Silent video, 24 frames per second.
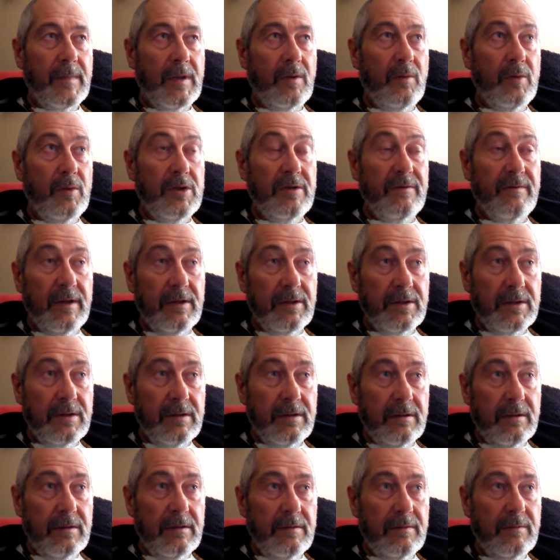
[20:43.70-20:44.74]
which
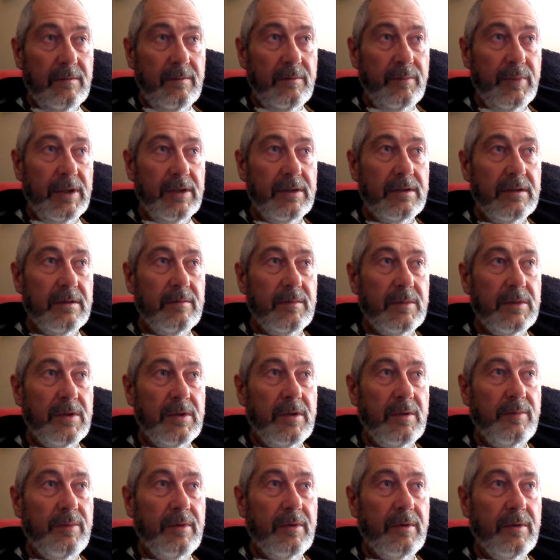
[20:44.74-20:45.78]
eventually brings them to
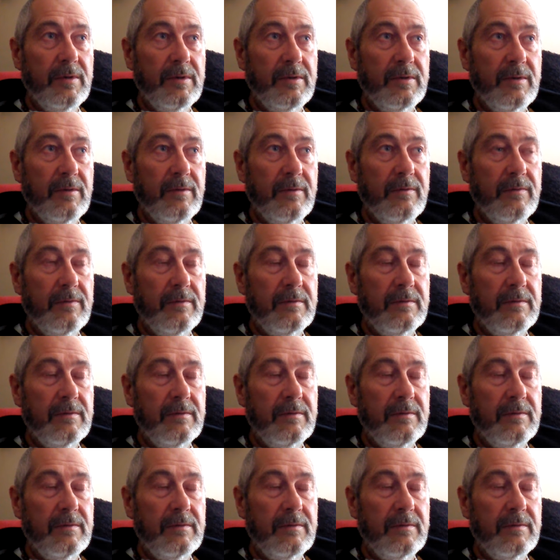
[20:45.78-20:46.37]
the point of